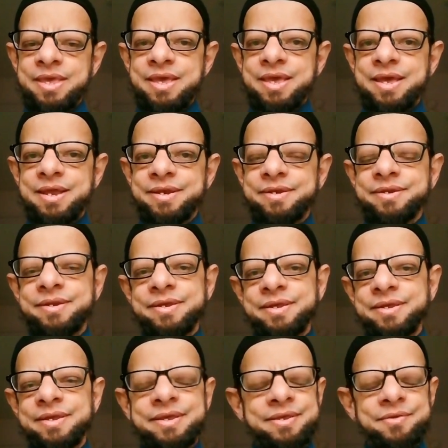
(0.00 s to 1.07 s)
and
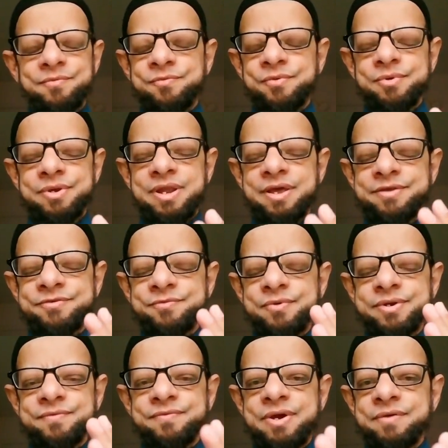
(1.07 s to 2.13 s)
for last
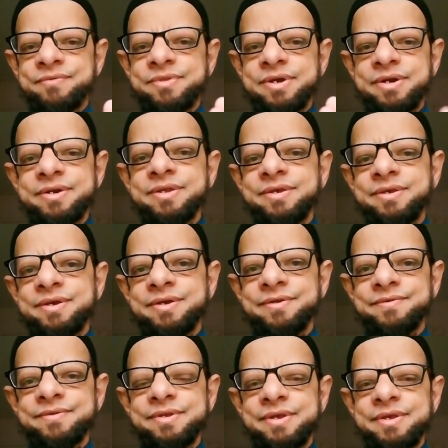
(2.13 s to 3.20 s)
25-30
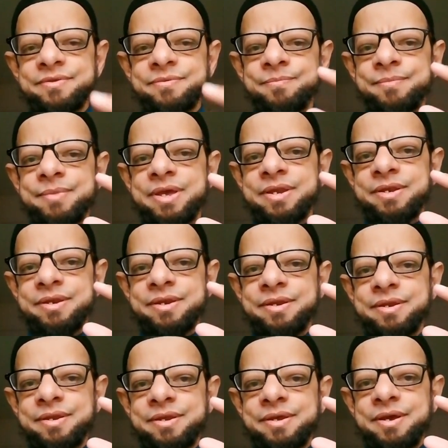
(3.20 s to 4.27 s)
years his main
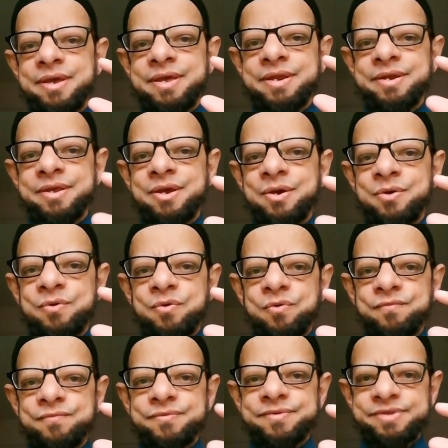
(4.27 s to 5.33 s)
area
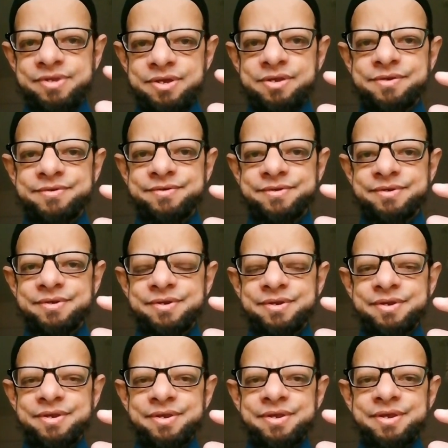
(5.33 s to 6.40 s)
of research
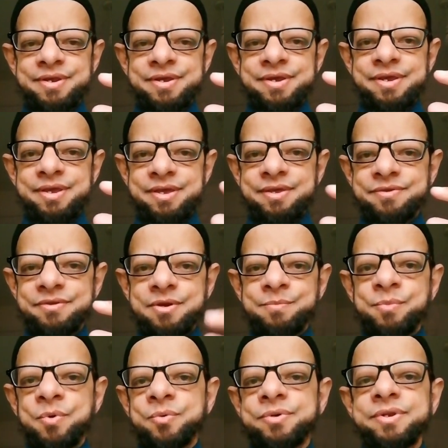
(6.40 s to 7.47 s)
is
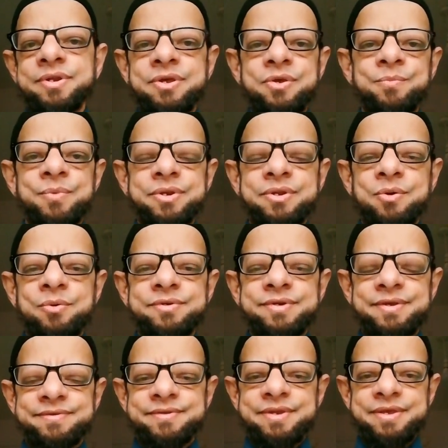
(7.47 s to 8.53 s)
about human
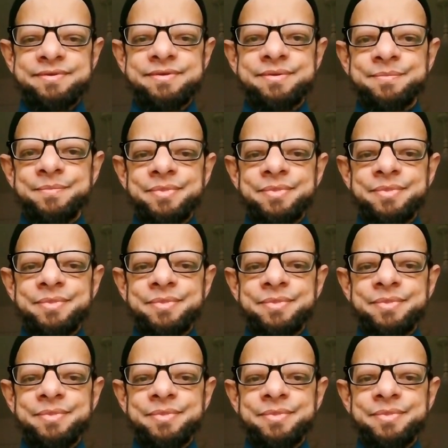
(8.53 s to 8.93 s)
consciousness.